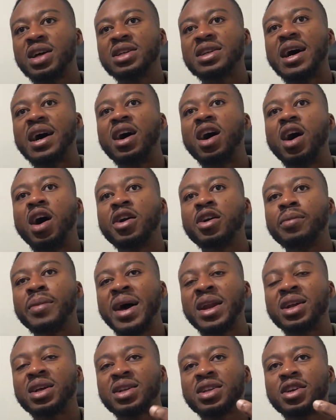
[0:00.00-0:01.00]
that
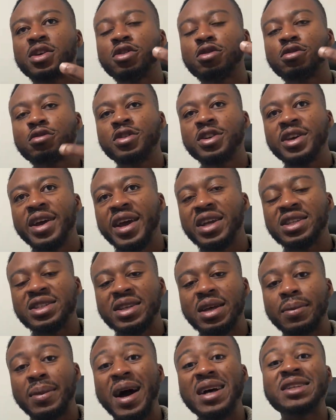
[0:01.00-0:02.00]
automatically creates
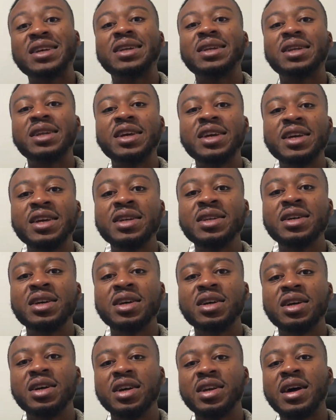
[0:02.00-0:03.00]
them as a lead
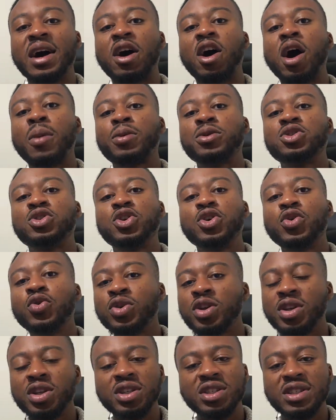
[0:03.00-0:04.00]
in our
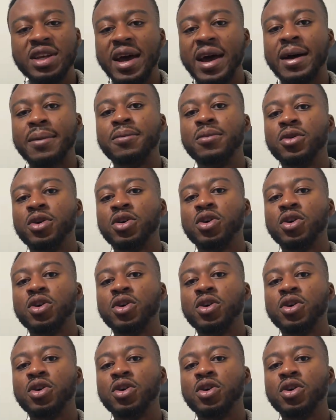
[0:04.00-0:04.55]
opportunities tab.